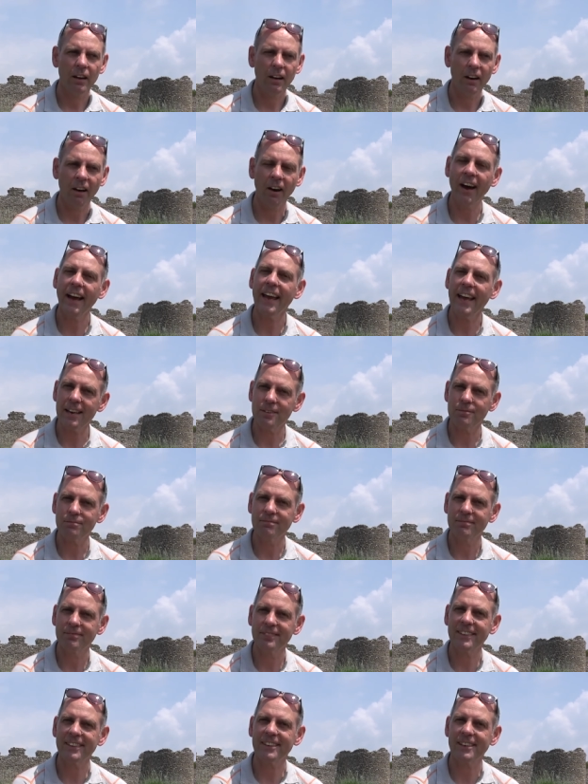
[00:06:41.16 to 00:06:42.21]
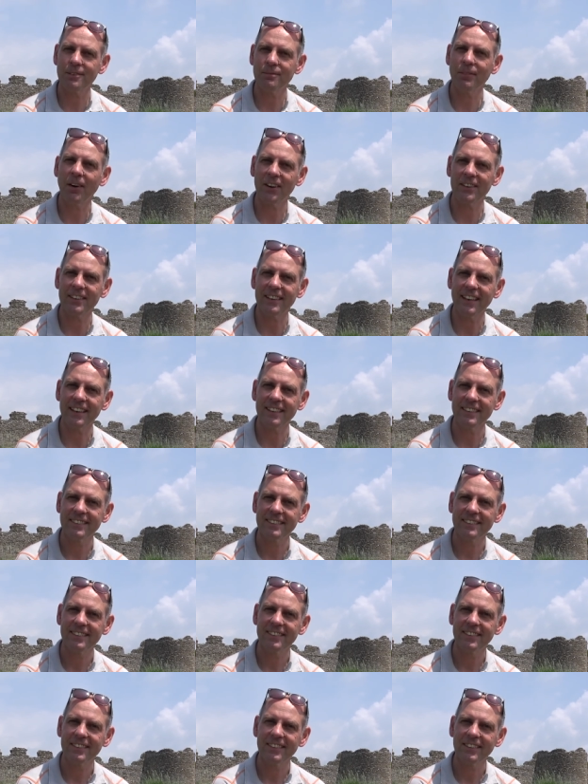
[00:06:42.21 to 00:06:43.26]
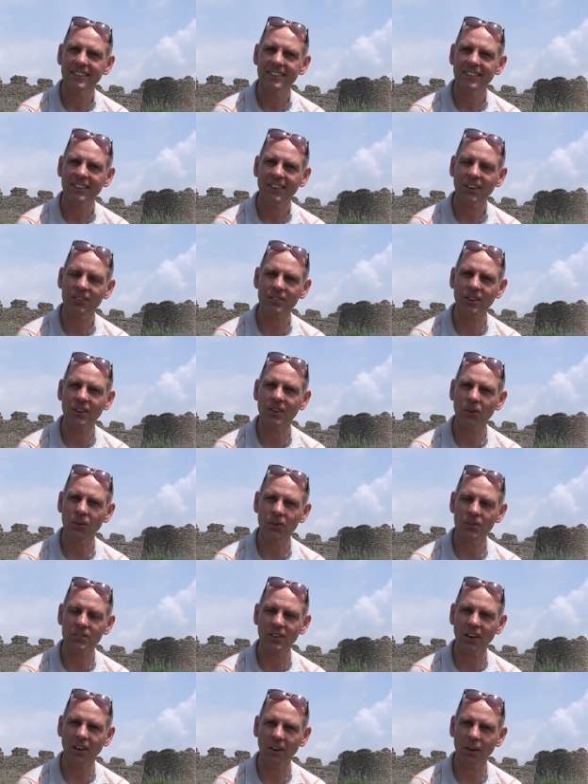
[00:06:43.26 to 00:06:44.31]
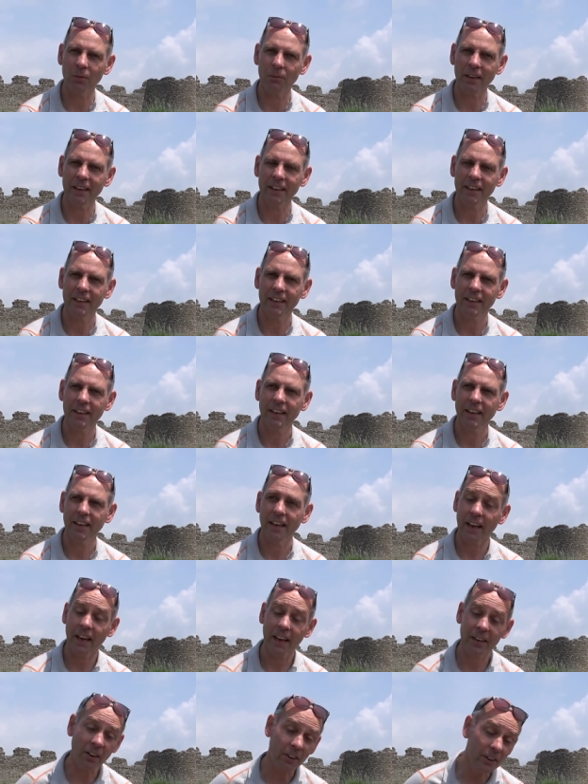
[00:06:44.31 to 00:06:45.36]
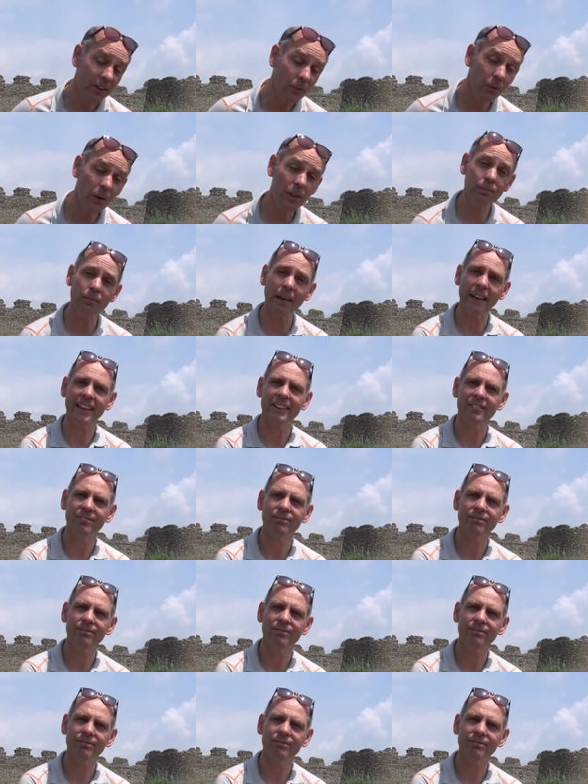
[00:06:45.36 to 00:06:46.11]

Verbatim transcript: I am the commander of the Lord's army, and are you with me?